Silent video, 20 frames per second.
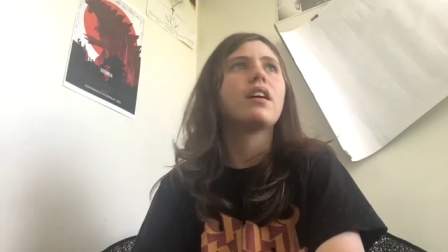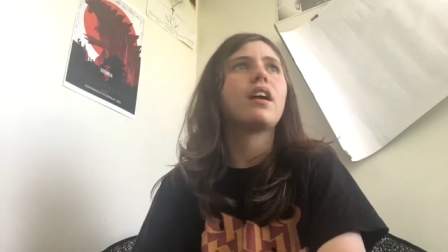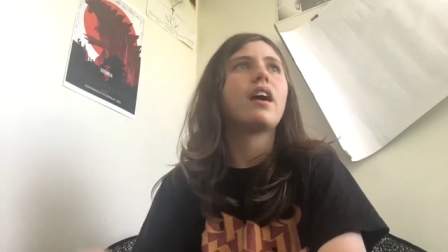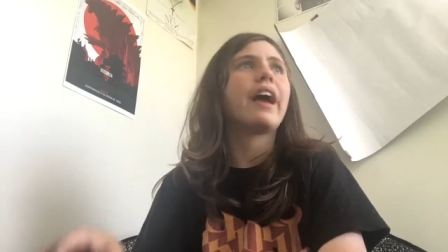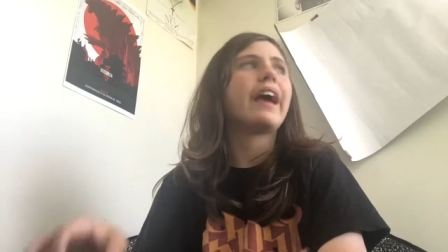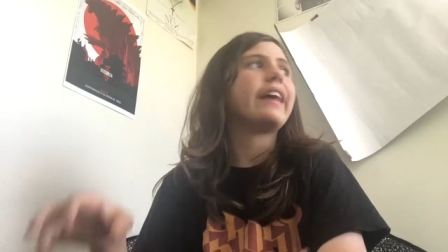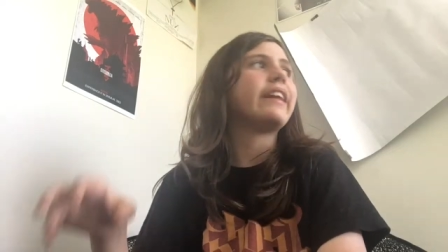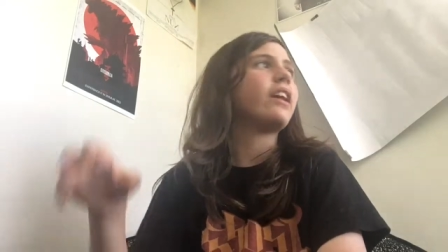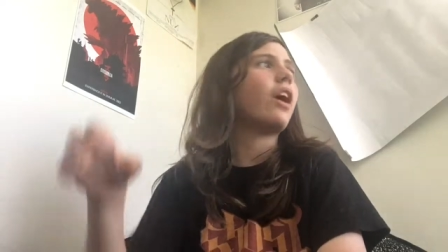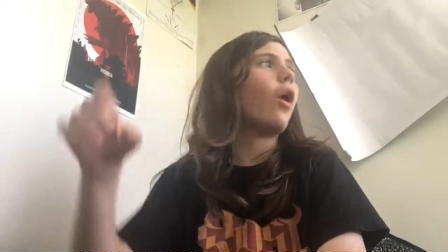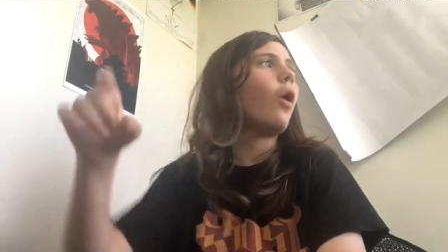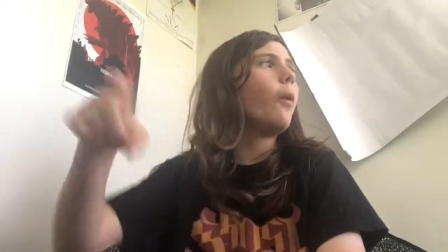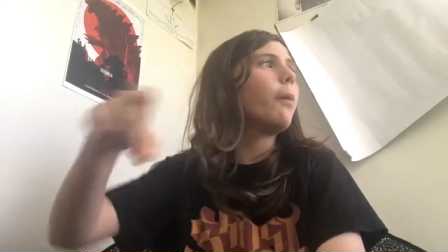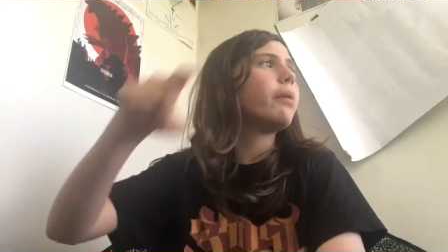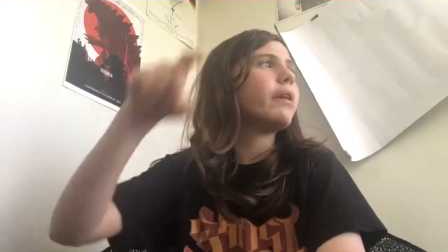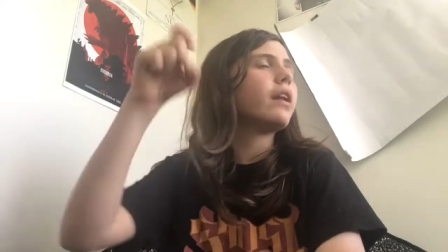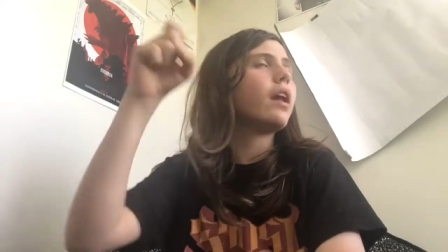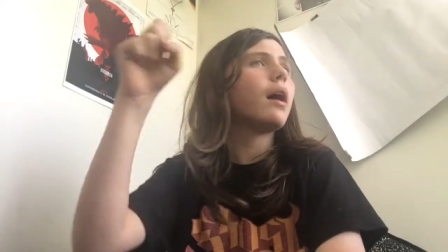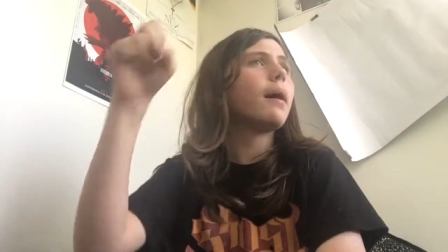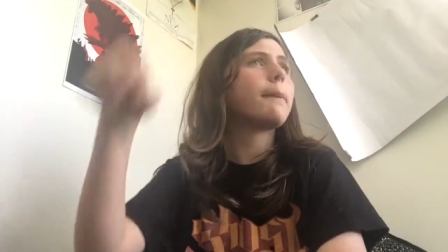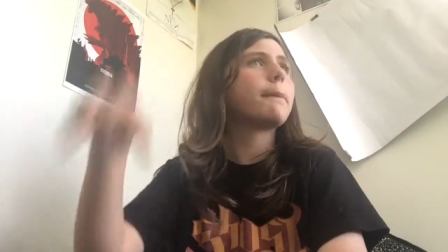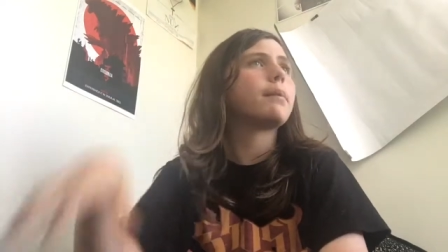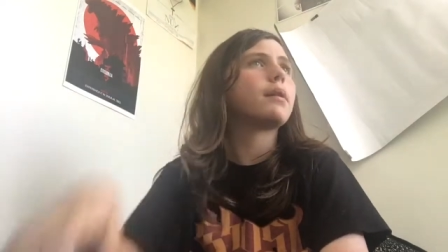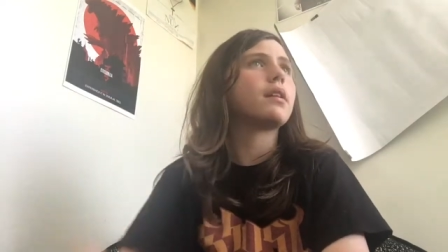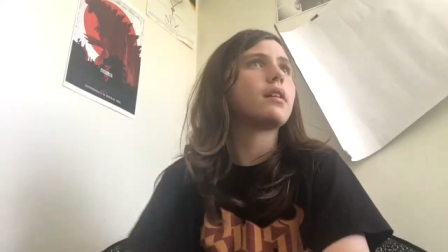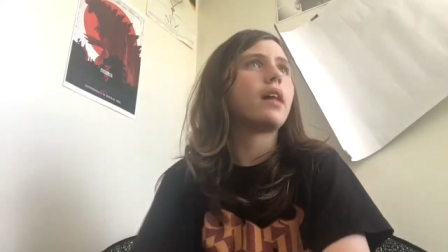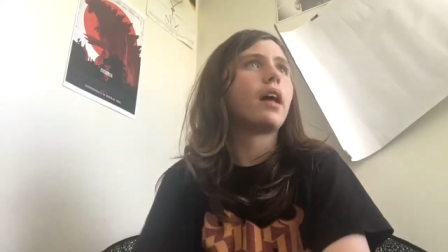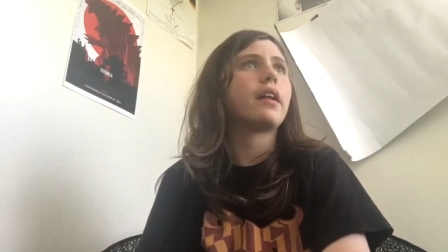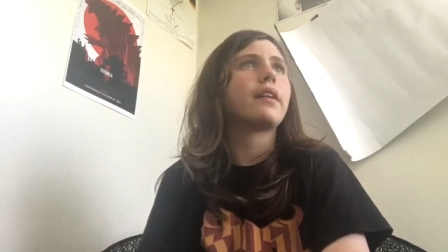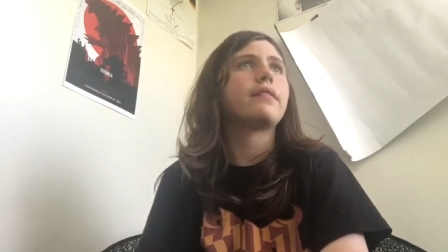and open up a
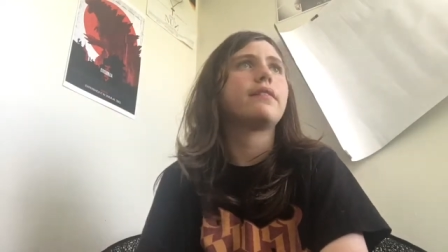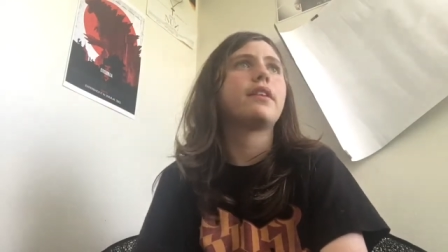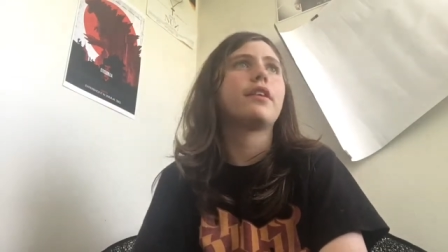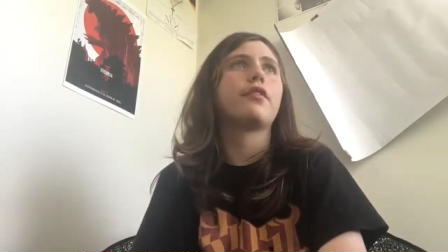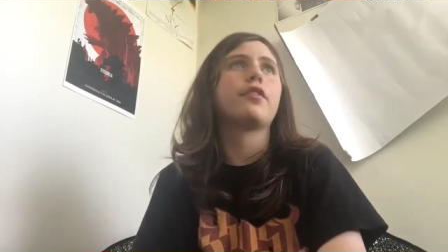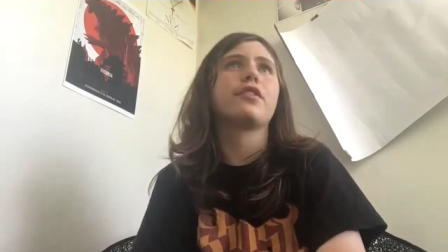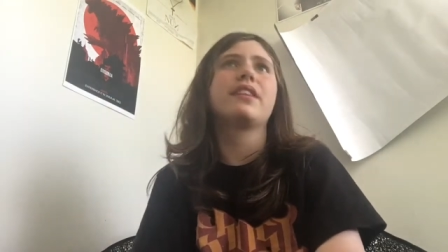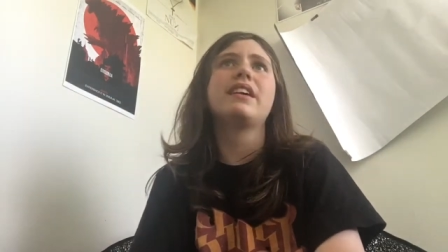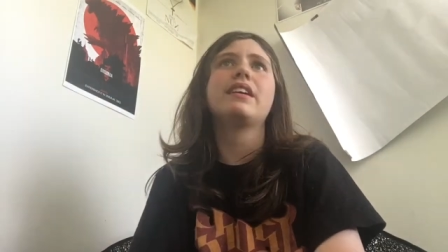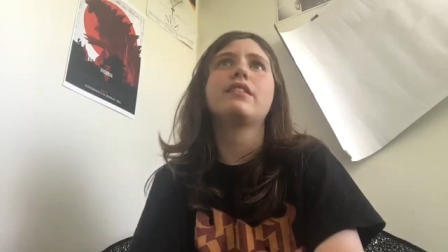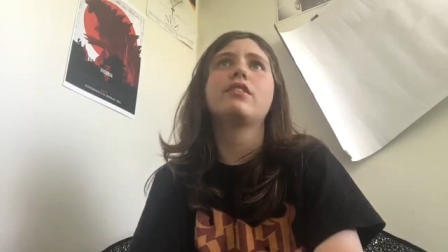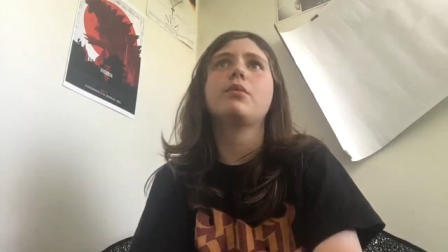lot of different things.